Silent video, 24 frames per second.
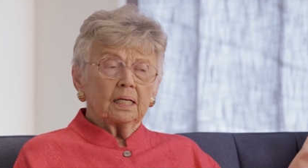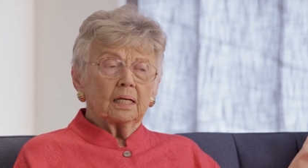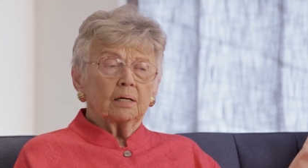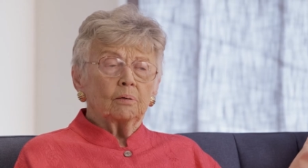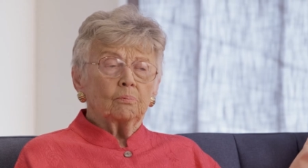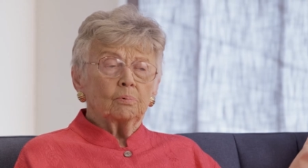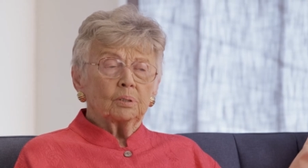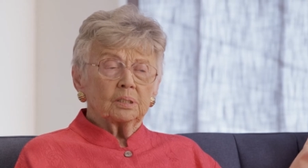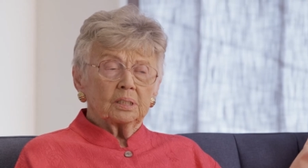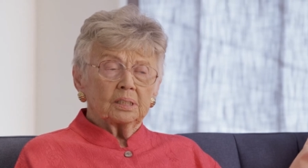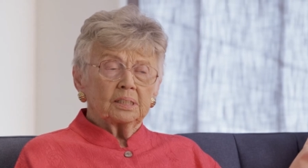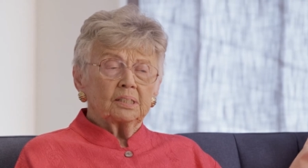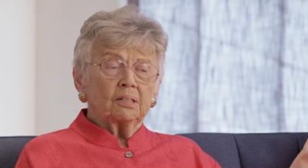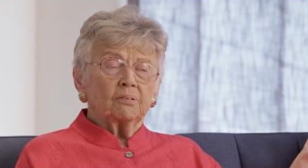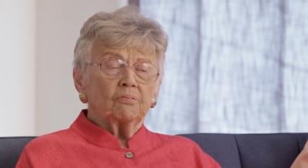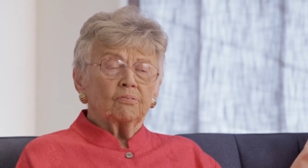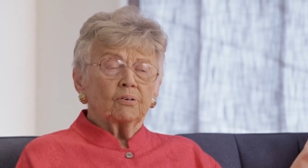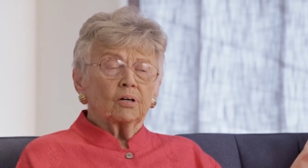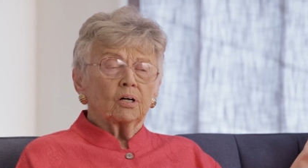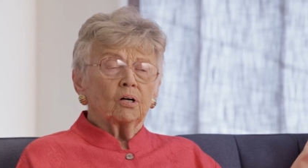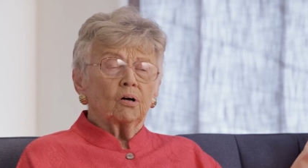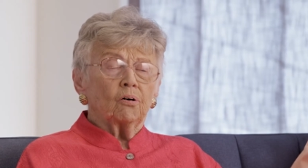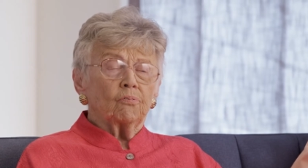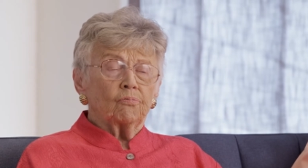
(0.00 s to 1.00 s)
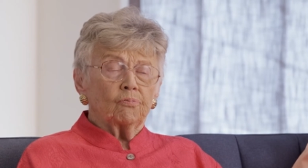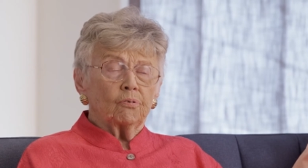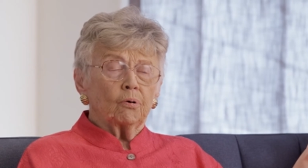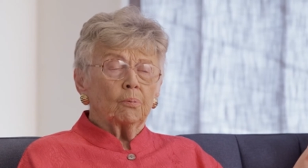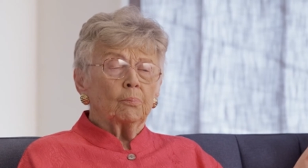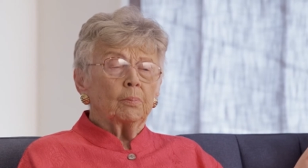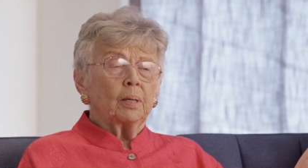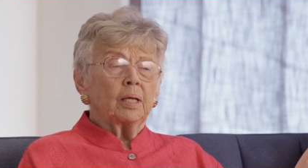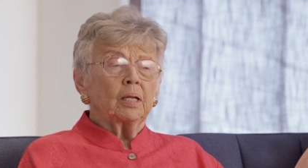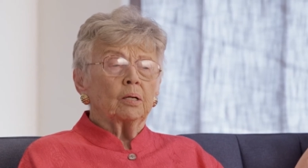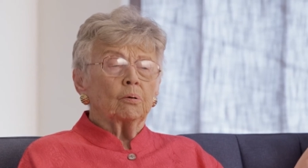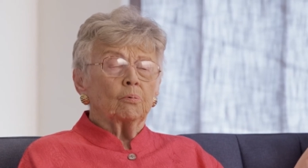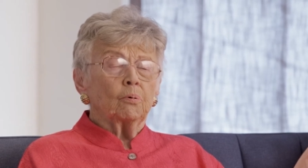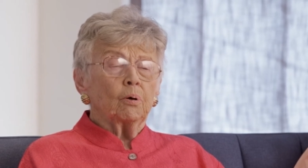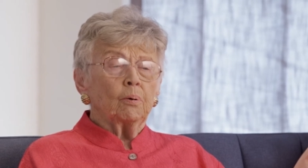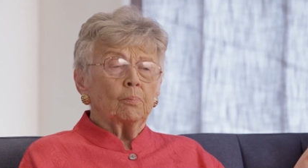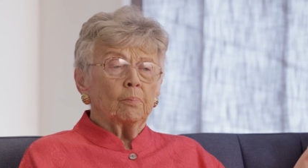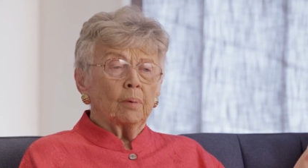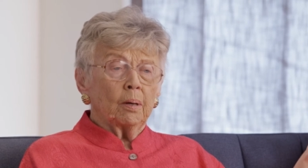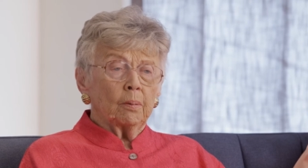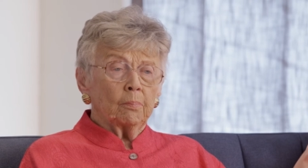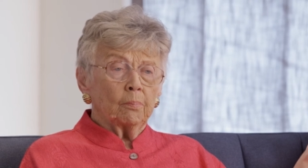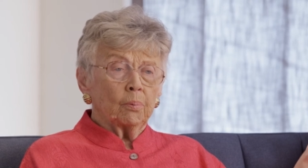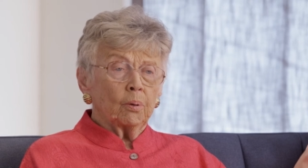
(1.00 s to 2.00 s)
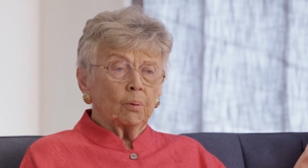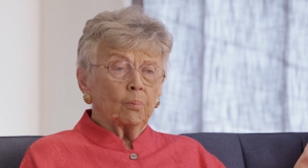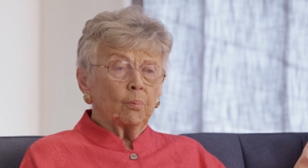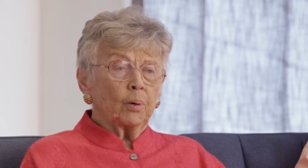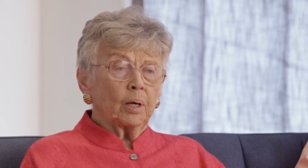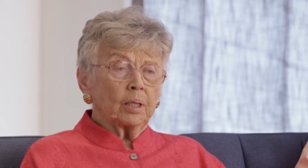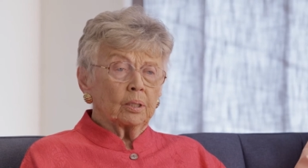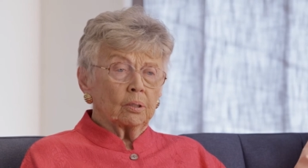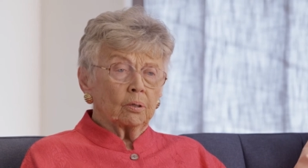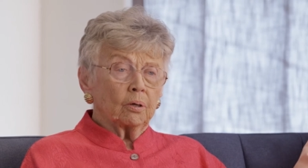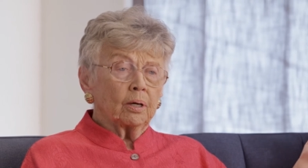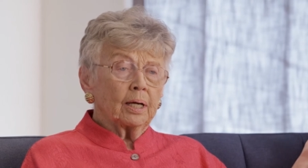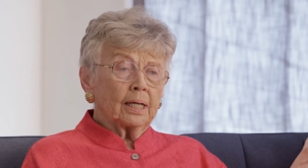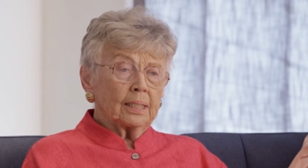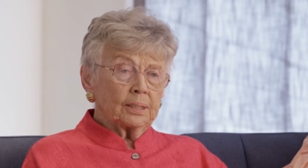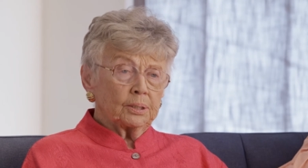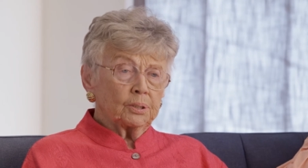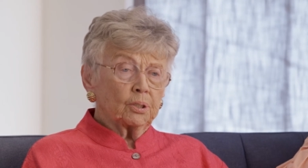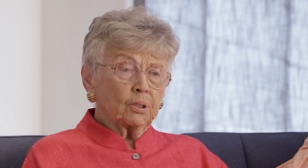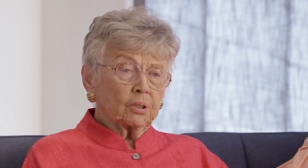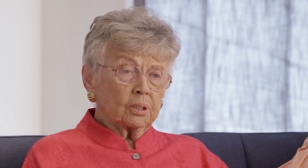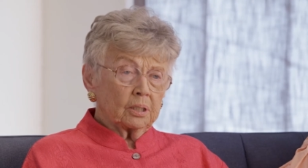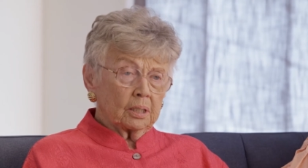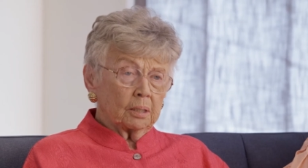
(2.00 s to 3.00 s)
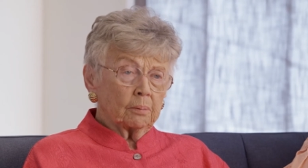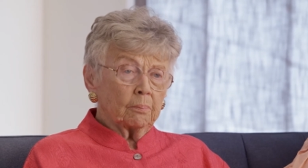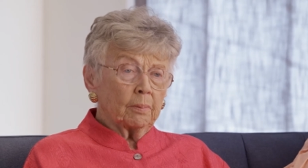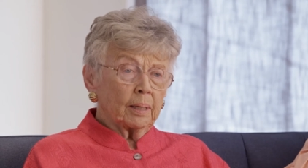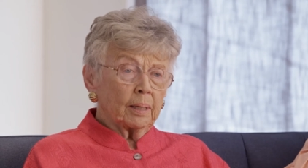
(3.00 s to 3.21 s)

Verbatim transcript: It was difficult for me to remember whether I took the